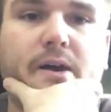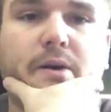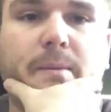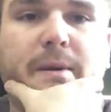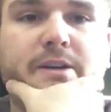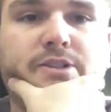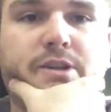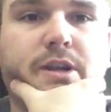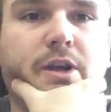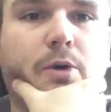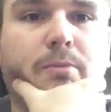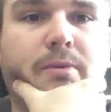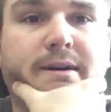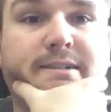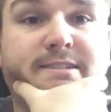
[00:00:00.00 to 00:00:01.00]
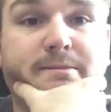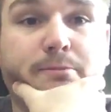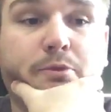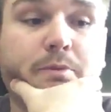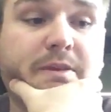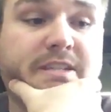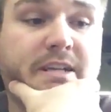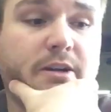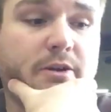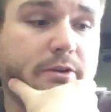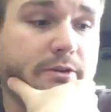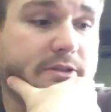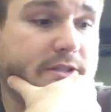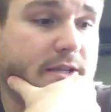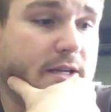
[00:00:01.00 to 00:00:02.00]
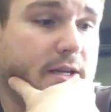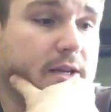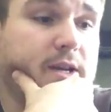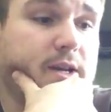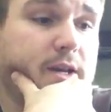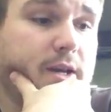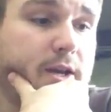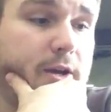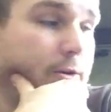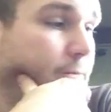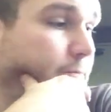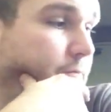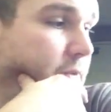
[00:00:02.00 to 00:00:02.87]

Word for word: I'm actually going to go buy some more materials here.